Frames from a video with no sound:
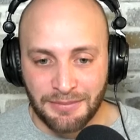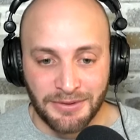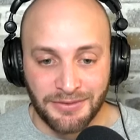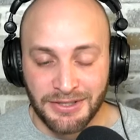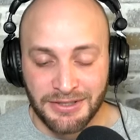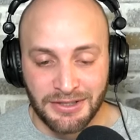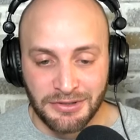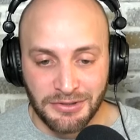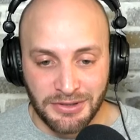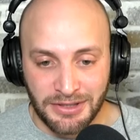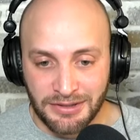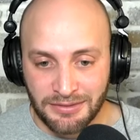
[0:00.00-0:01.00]
If he gets an
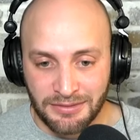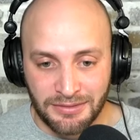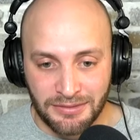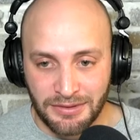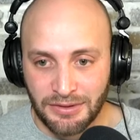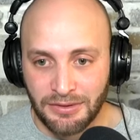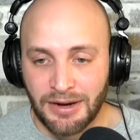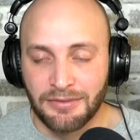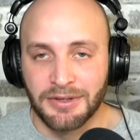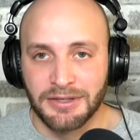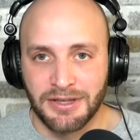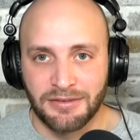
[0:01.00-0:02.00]
injury, then, you know,
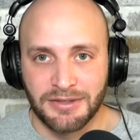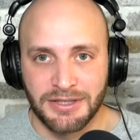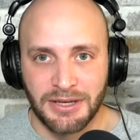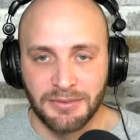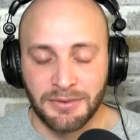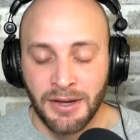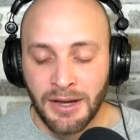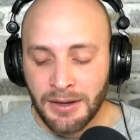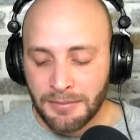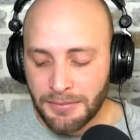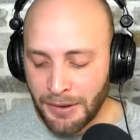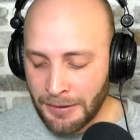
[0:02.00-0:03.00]
everything's off the table.
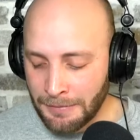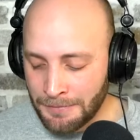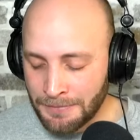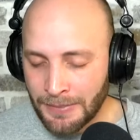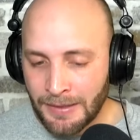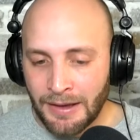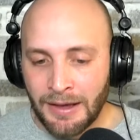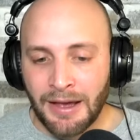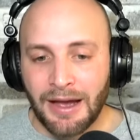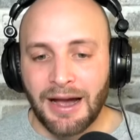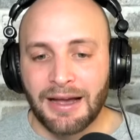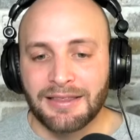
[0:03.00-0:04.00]
But
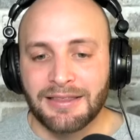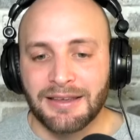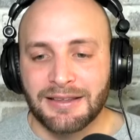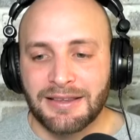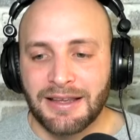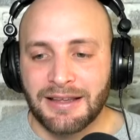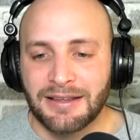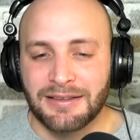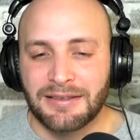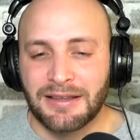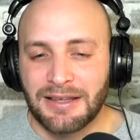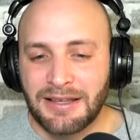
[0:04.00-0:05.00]
I think that
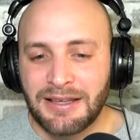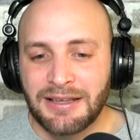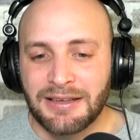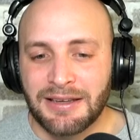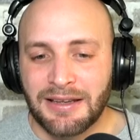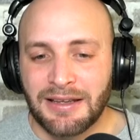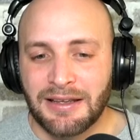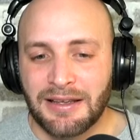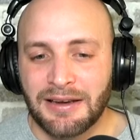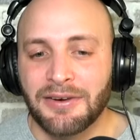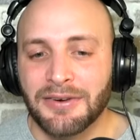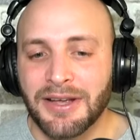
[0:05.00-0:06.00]
the Heat, you
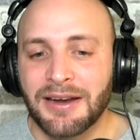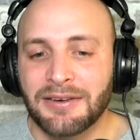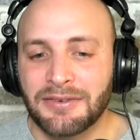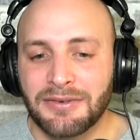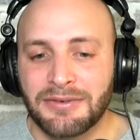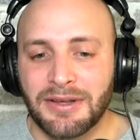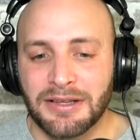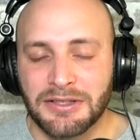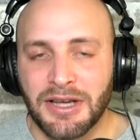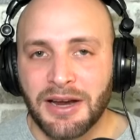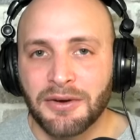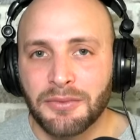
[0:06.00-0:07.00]
know, again, it's
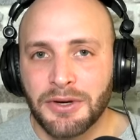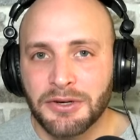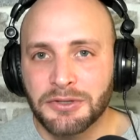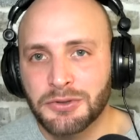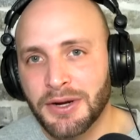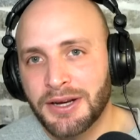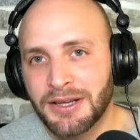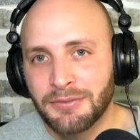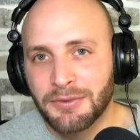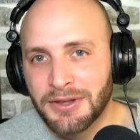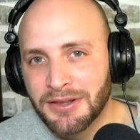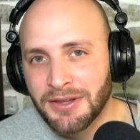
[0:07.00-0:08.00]
kind of weird trading
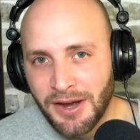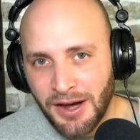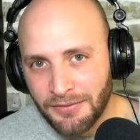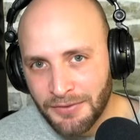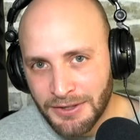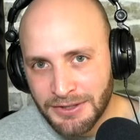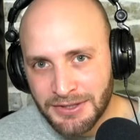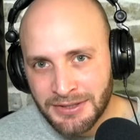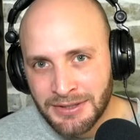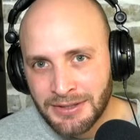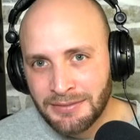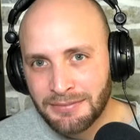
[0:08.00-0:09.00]
within the
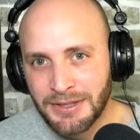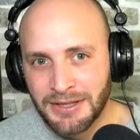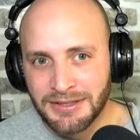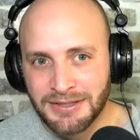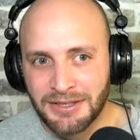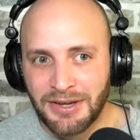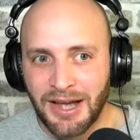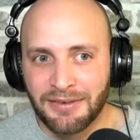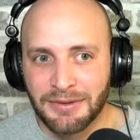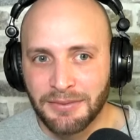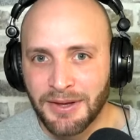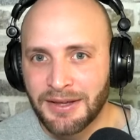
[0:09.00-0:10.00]
conference, because then you have
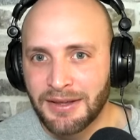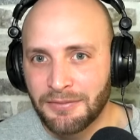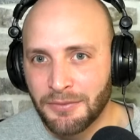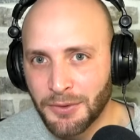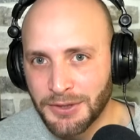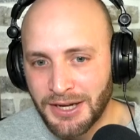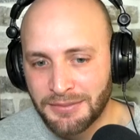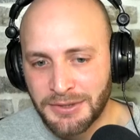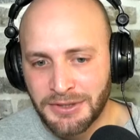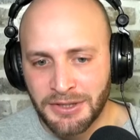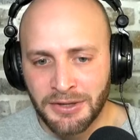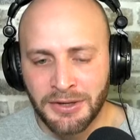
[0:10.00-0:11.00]
to play them four times
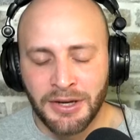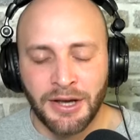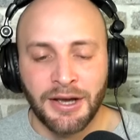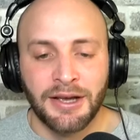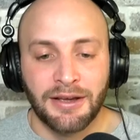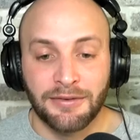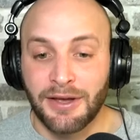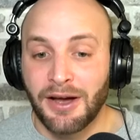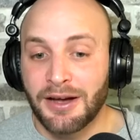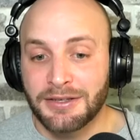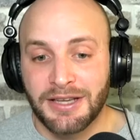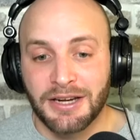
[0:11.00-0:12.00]
a year. If the
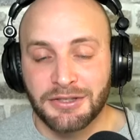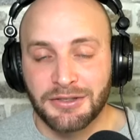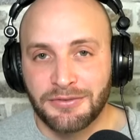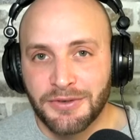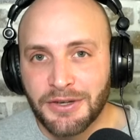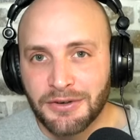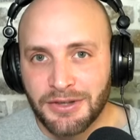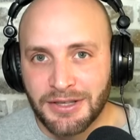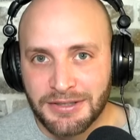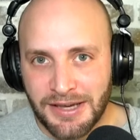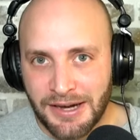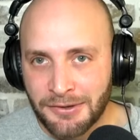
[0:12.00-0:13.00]
Hawks actually figure
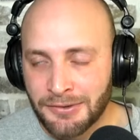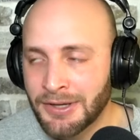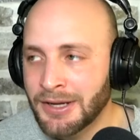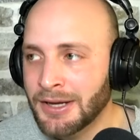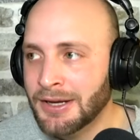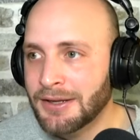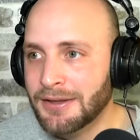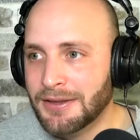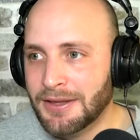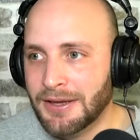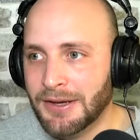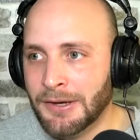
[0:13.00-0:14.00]
things out, they